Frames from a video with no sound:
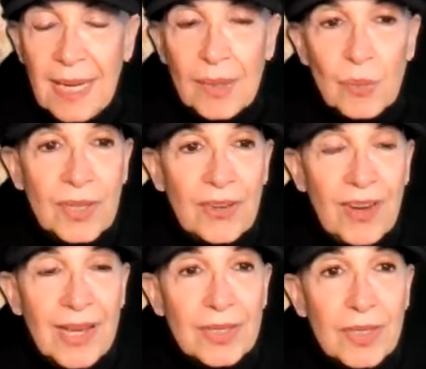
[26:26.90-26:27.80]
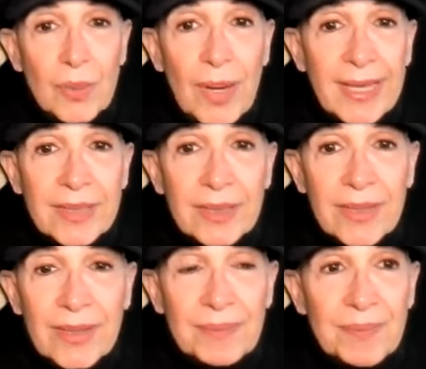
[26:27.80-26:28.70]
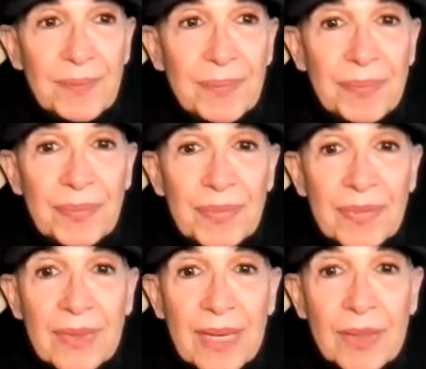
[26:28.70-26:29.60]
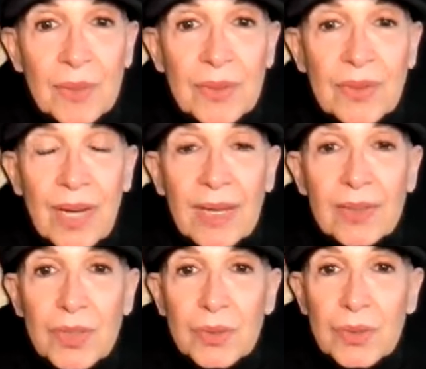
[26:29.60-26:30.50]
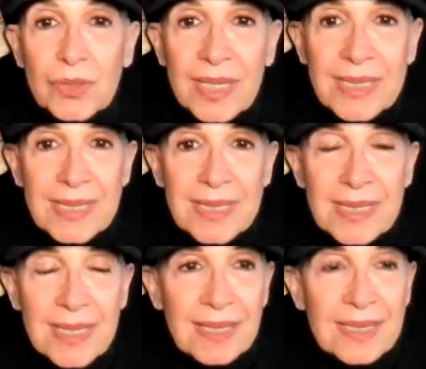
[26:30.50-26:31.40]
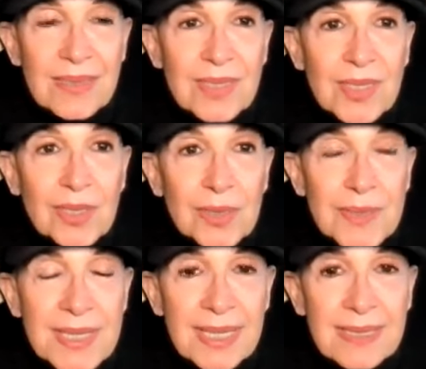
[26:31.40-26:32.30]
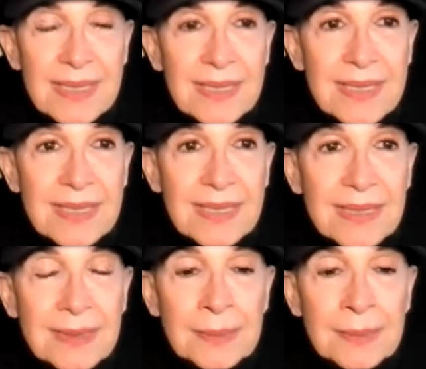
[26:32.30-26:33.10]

i wonder how you handle them I wonder how you address these kinds of circumstances.